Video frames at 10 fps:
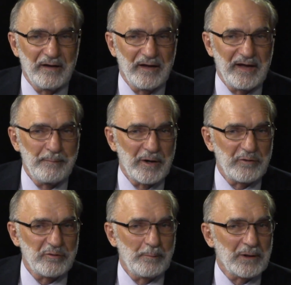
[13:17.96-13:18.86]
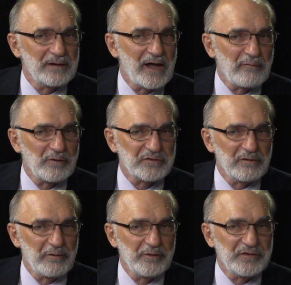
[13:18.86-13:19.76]
amyotrophic lateral
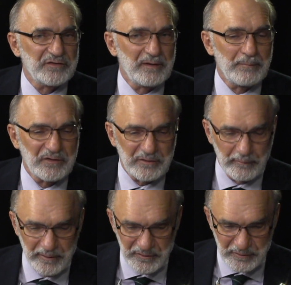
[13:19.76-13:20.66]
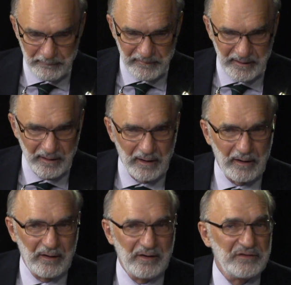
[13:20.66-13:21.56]
sclerosis, and muscular dystrophy,
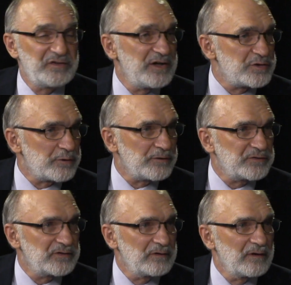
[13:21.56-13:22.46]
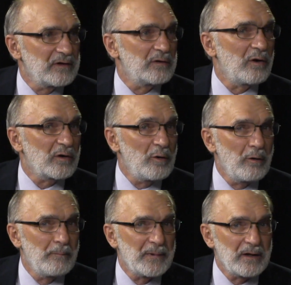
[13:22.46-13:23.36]
seizures,
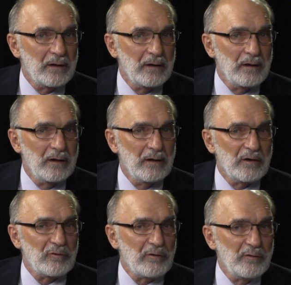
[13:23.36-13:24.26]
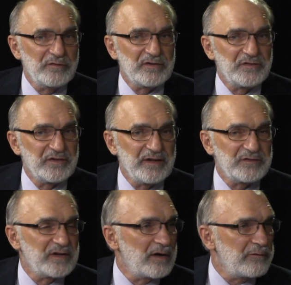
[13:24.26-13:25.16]
glaucoma, Crohn's disease
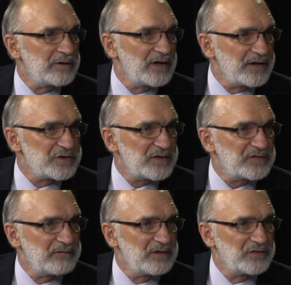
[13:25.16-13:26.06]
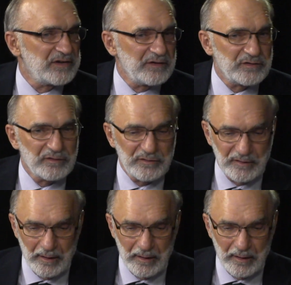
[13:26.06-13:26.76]
and other digestive diseases,